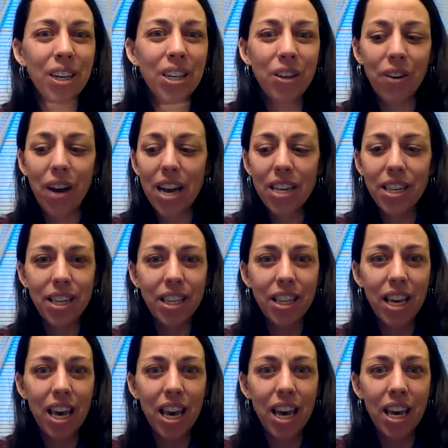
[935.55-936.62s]
Do you guys
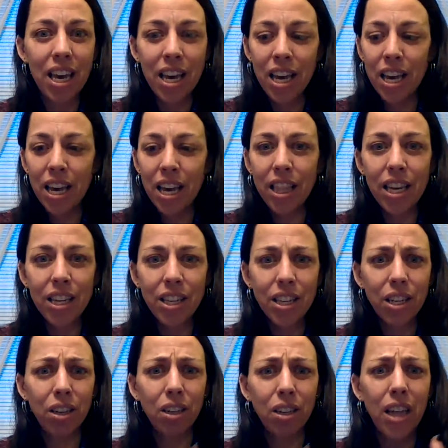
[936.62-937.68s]
see this little
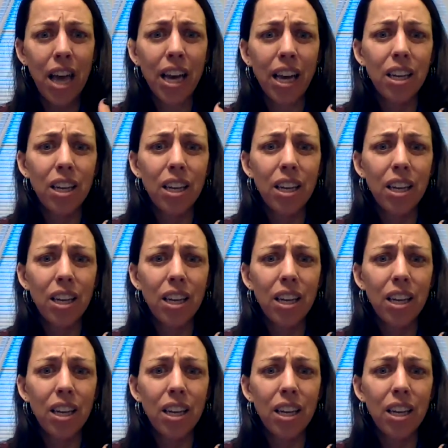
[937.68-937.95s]
like